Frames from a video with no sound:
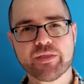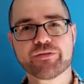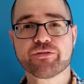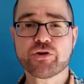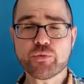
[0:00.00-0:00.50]

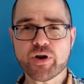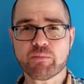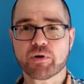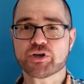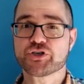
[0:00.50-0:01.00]
This new
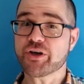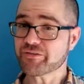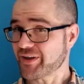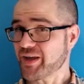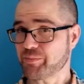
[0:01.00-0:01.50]
number
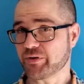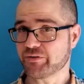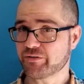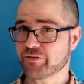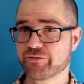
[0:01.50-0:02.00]
just
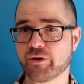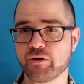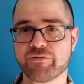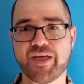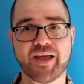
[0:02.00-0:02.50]
happens to
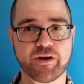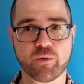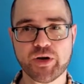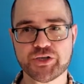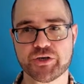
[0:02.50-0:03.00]
solve that
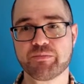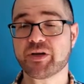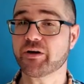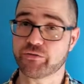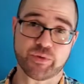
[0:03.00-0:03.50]
equation
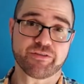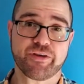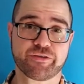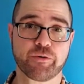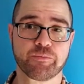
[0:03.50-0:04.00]
because we
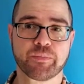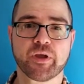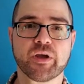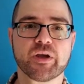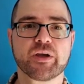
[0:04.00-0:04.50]
say so.
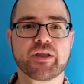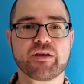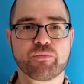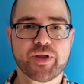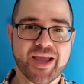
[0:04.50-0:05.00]

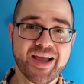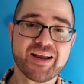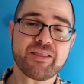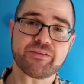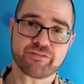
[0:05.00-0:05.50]
If we
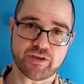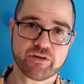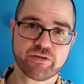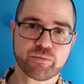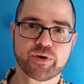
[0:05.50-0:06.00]
add this
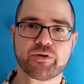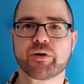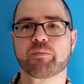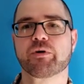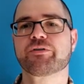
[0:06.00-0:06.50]
into the real
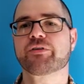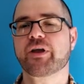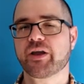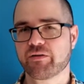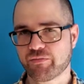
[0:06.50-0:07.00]

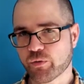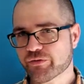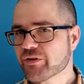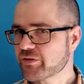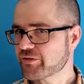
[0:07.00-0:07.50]
numbers and
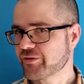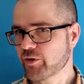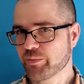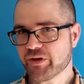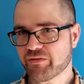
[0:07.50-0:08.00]
force it to
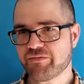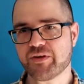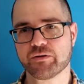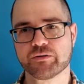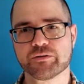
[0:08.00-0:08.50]
still be a
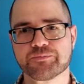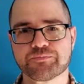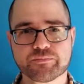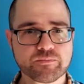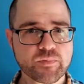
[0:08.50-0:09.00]
field,
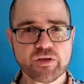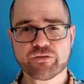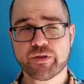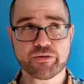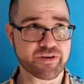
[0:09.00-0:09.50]

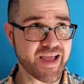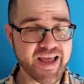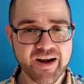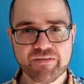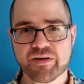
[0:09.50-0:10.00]
so there's an
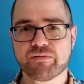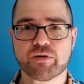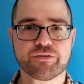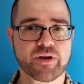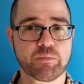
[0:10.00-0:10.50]
additive
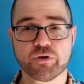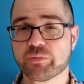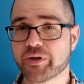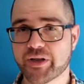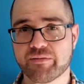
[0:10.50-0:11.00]
inverse and a
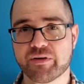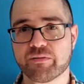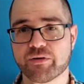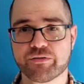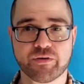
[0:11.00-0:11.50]
multiplicative
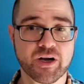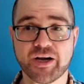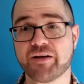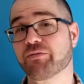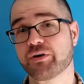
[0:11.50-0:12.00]
inverse for
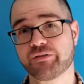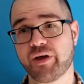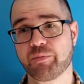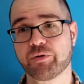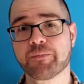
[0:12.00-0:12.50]
I, for
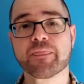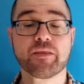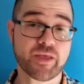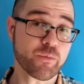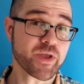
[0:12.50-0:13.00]
example,
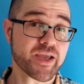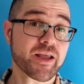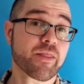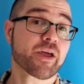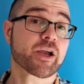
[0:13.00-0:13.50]
then we
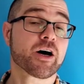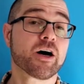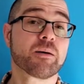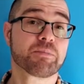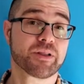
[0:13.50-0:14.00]
get the
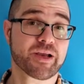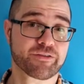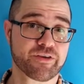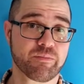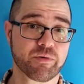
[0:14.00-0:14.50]

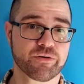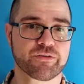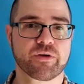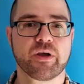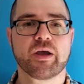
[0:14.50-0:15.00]
complex
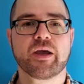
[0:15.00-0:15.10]
numbers.